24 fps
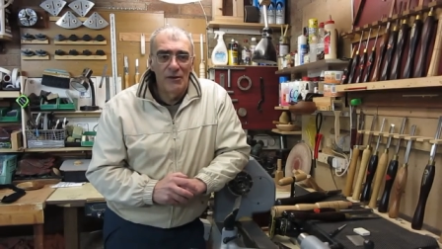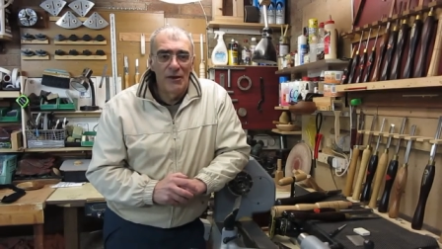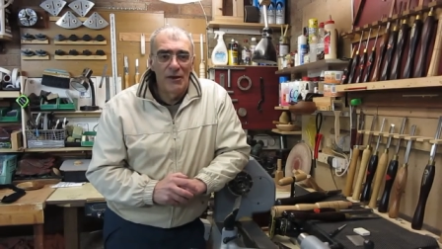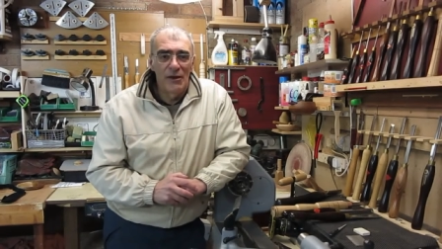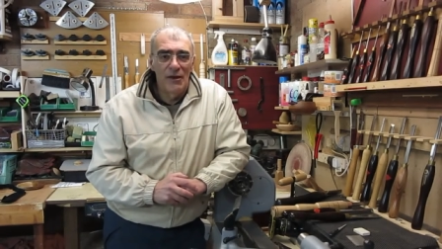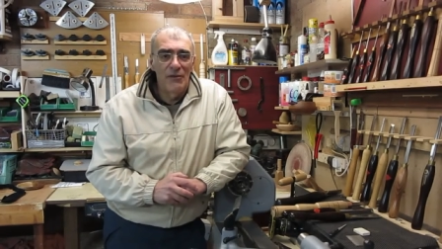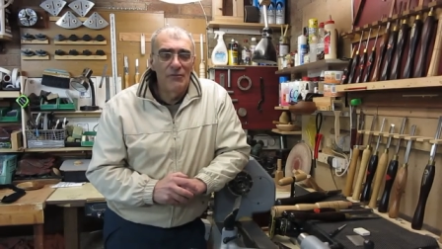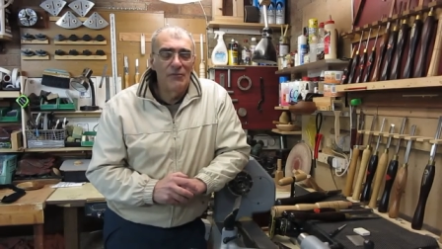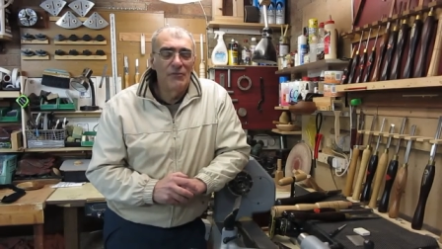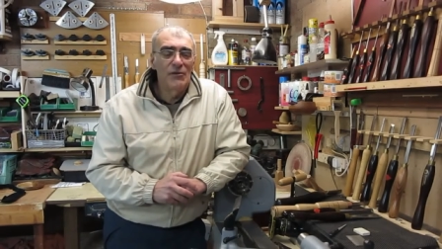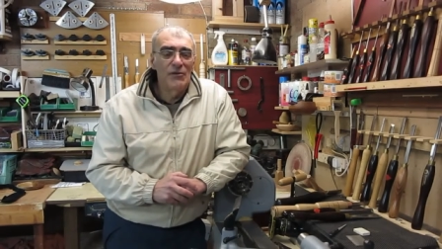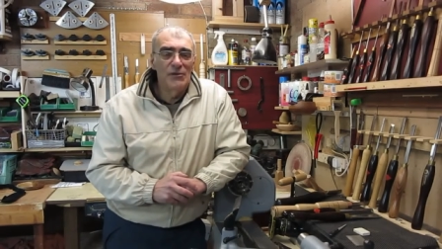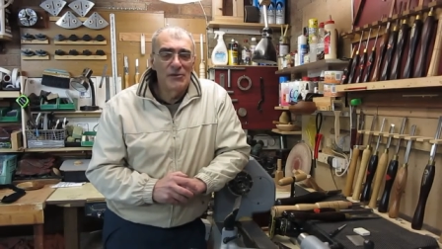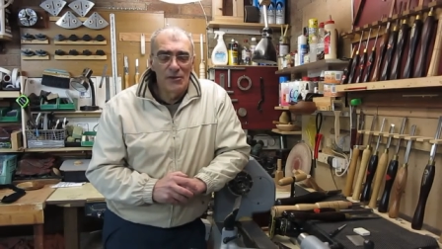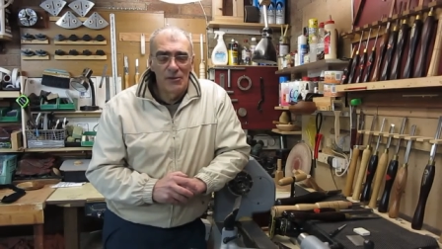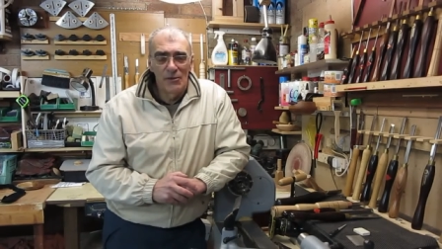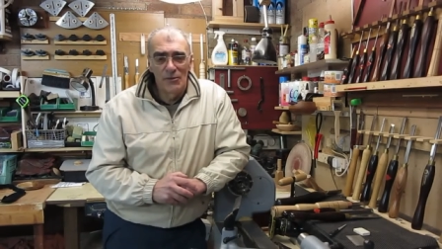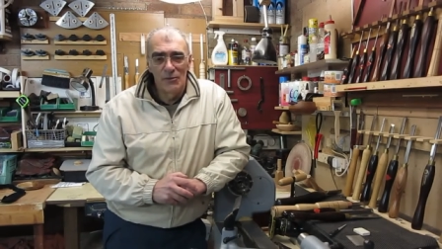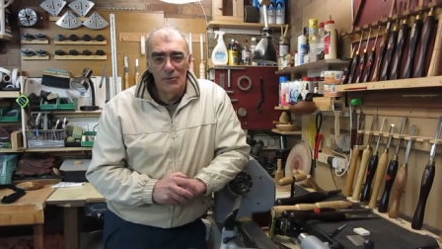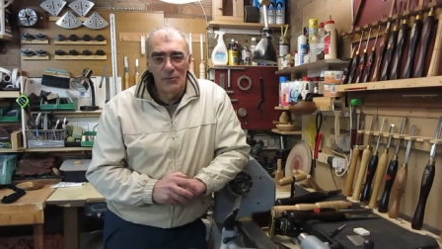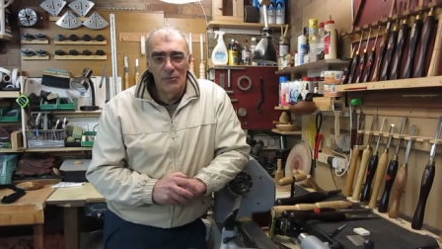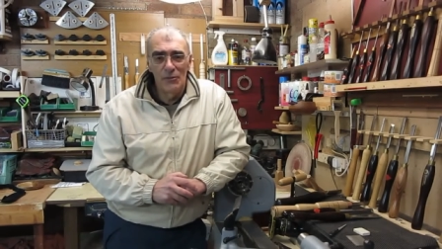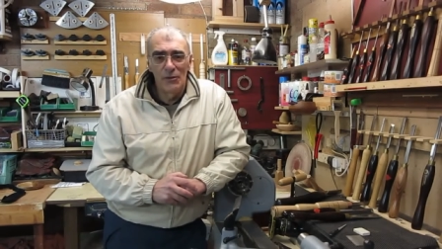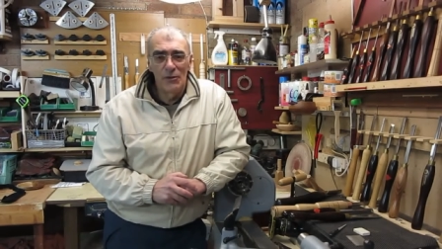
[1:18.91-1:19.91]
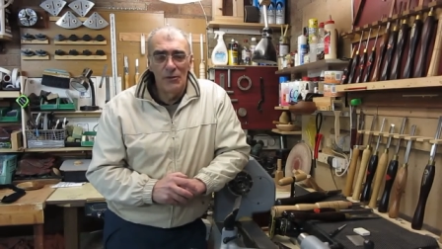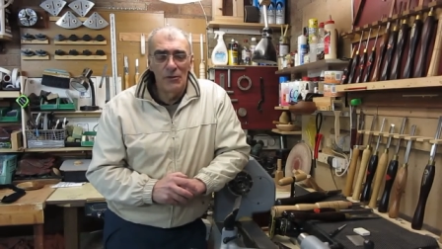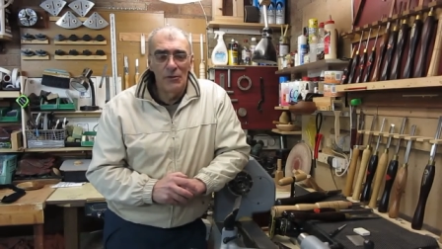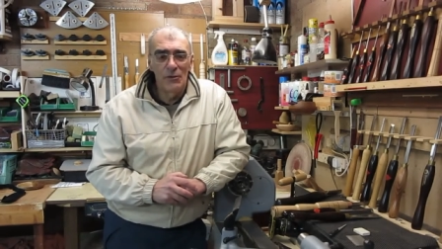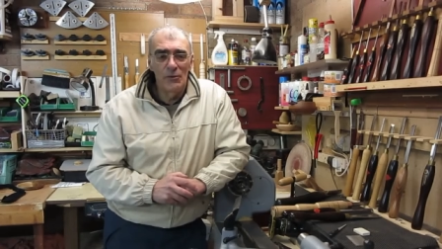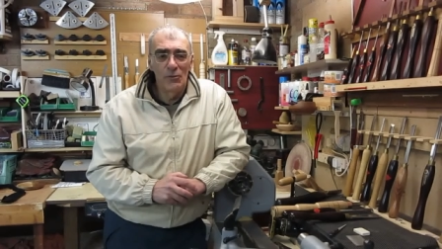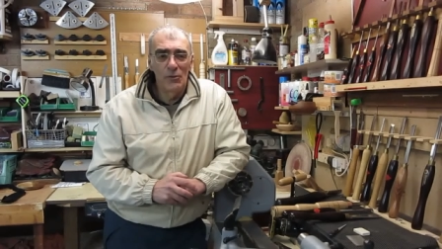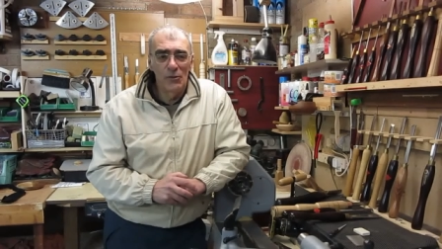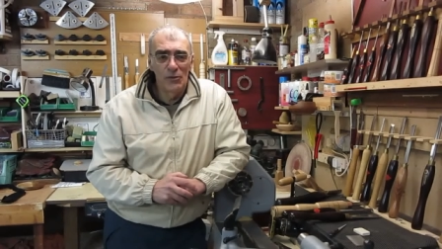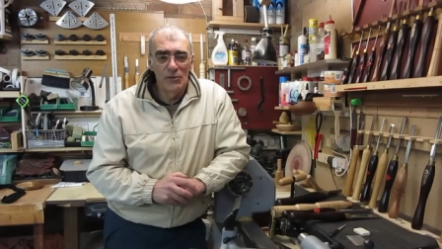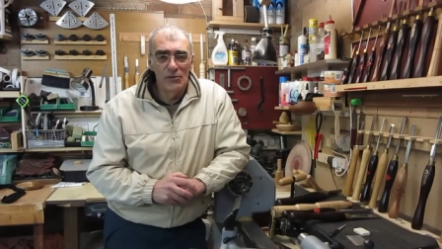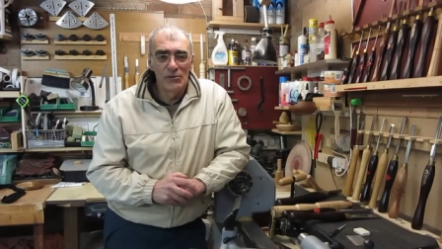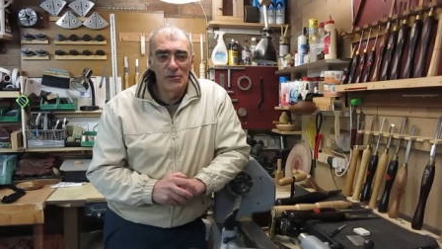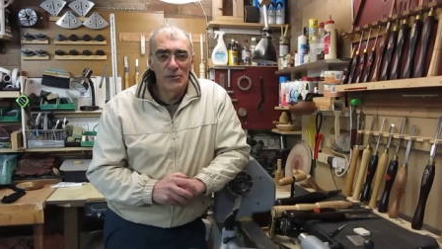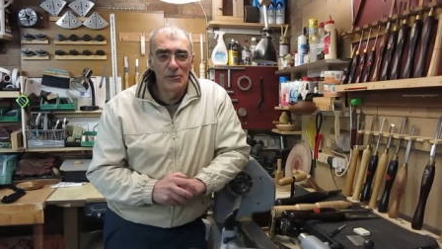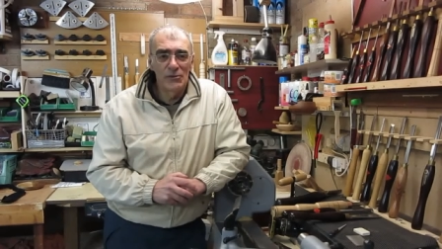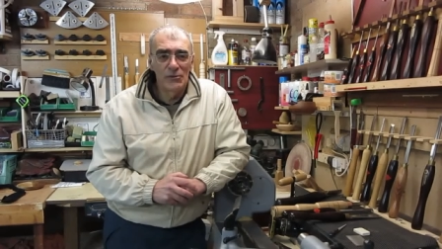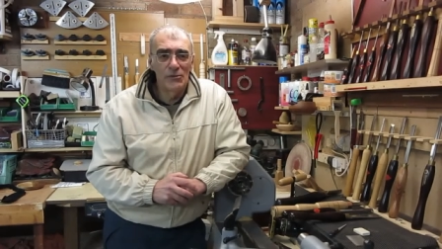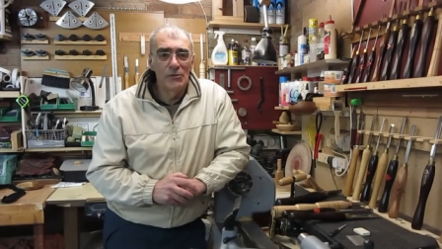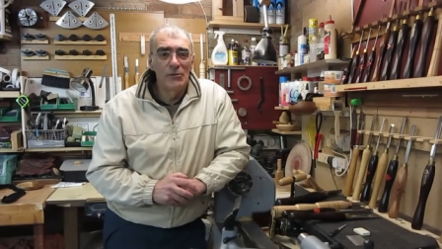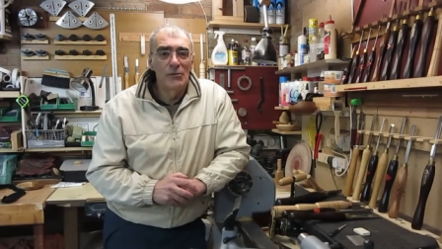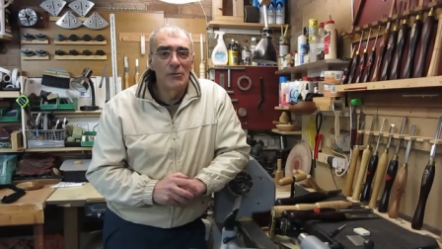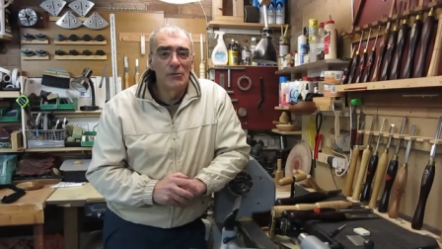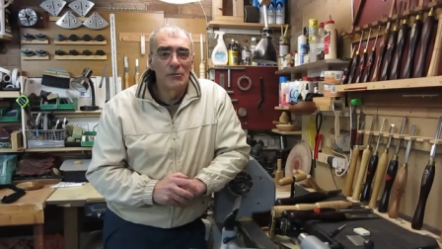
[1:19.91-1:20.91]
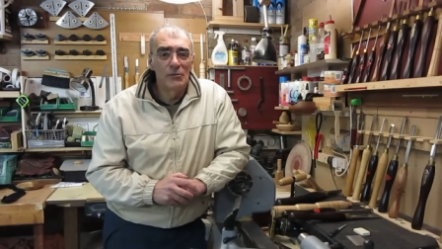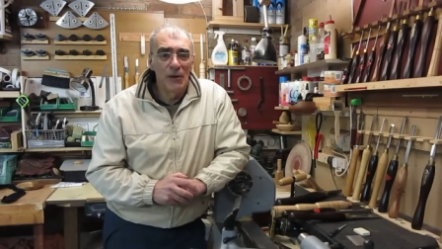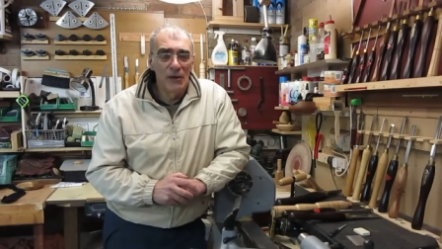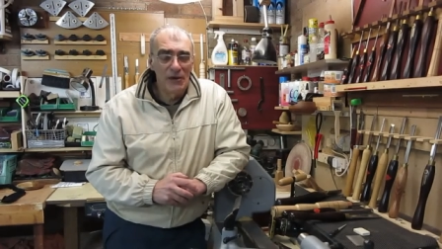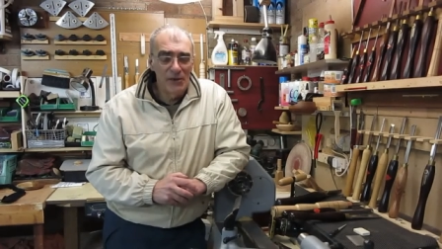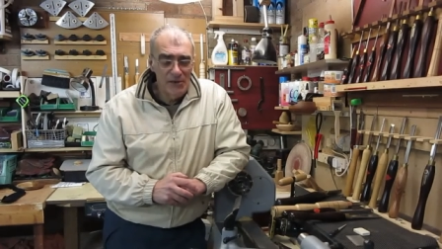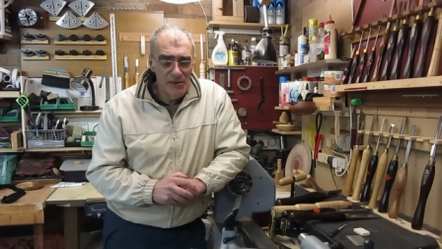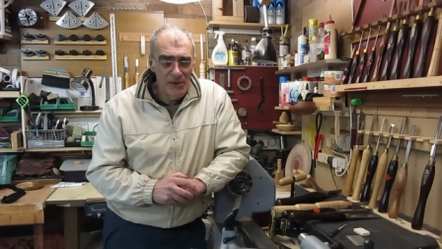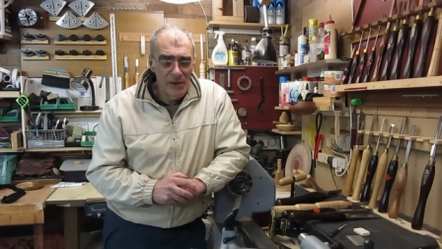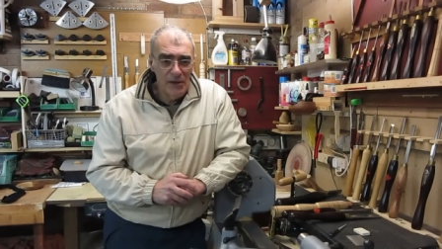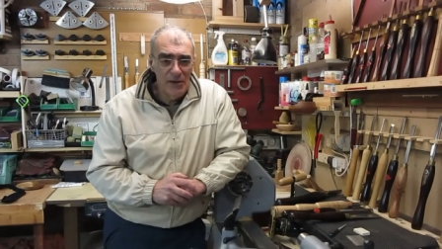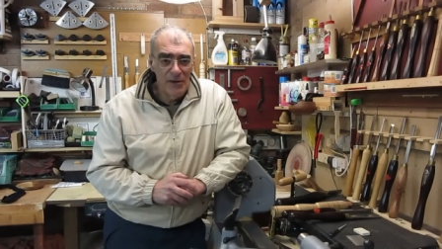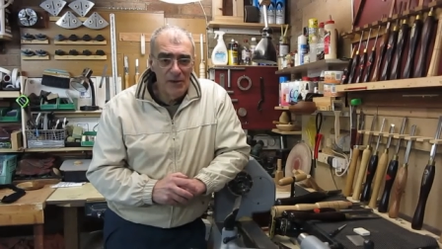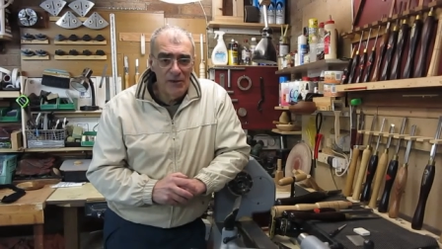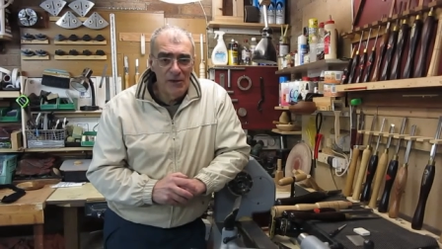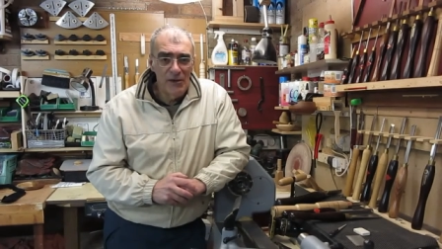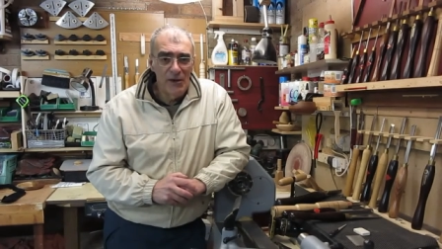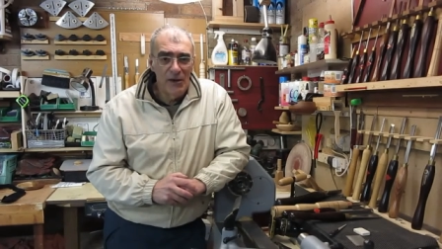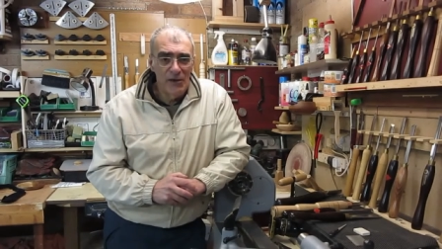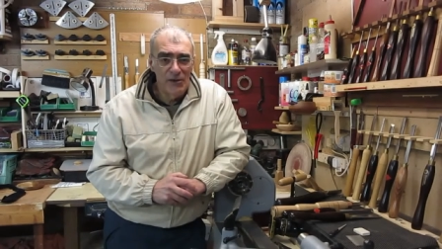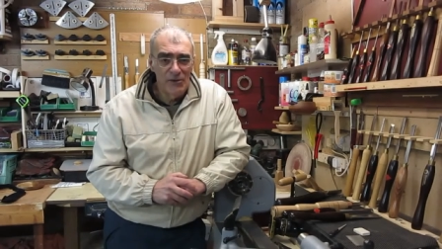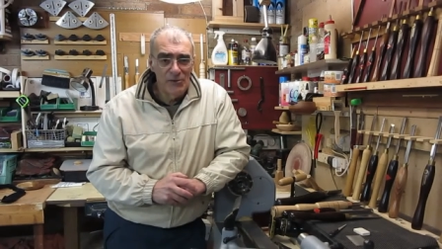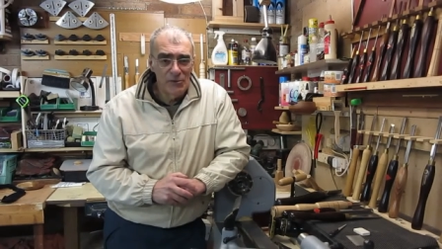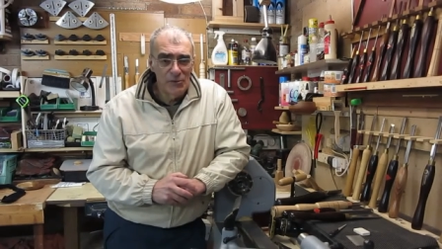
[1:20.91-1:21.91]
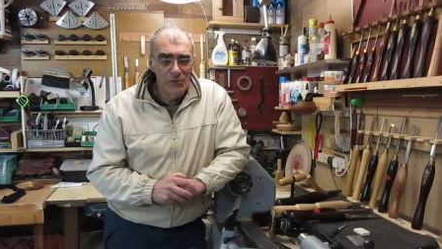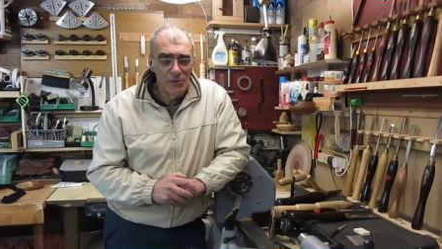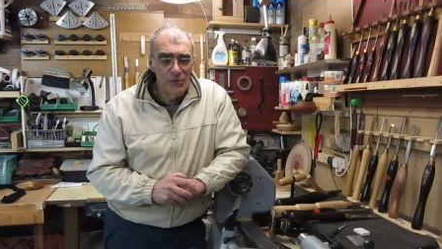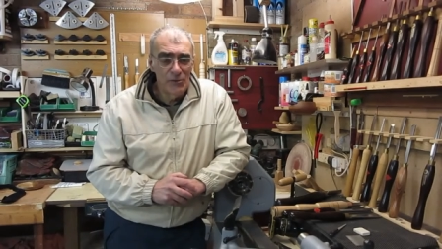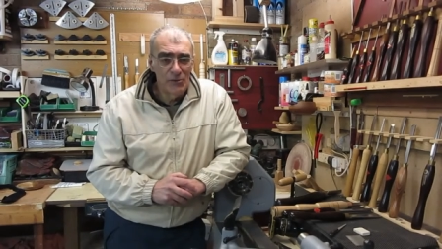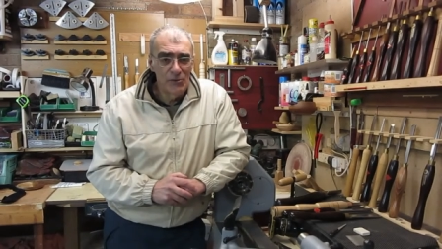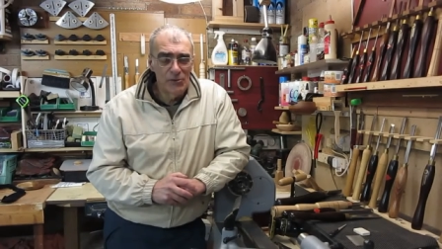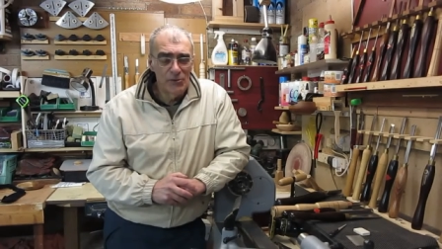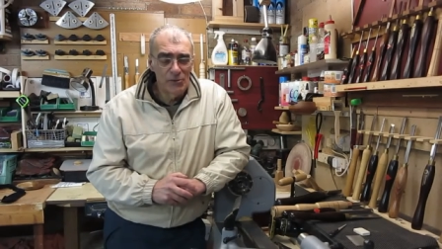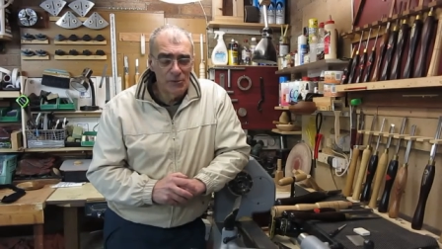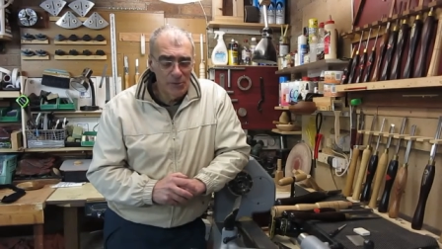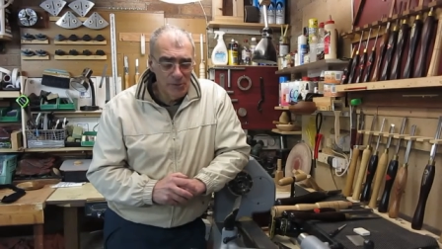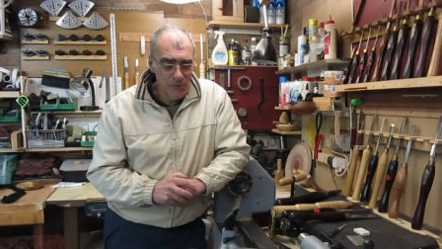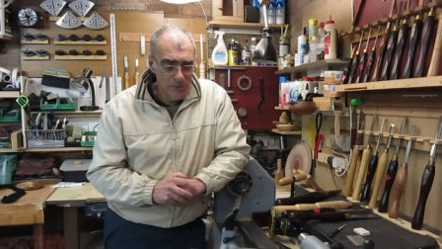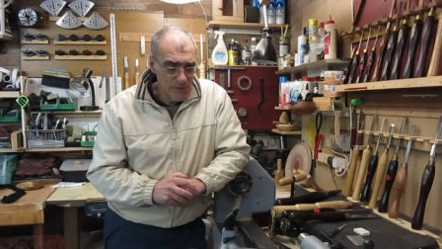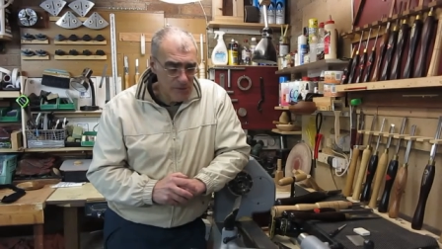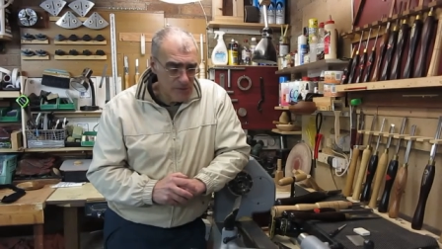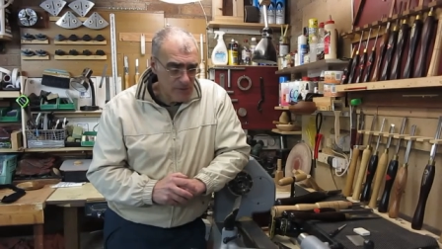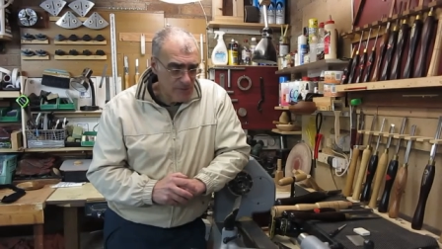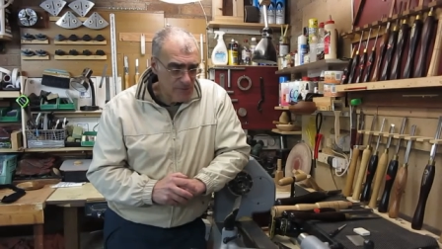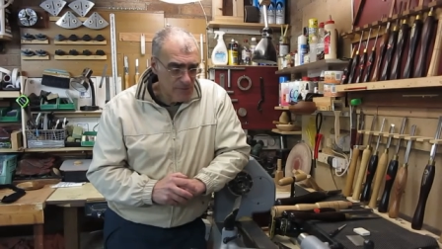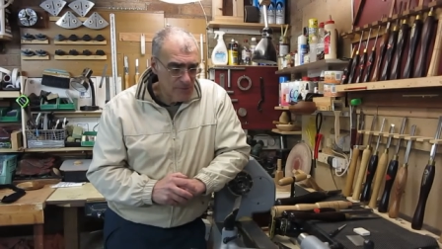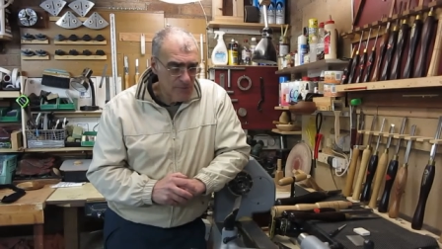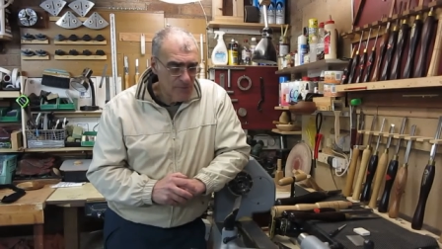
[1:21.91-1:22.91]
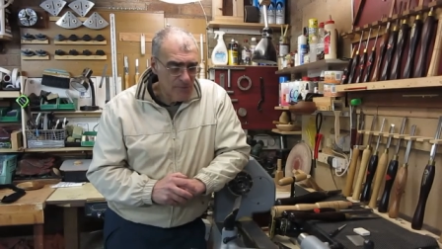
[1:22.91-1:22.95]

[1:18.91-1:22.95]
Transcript: every time you want to maintain an edge on your tools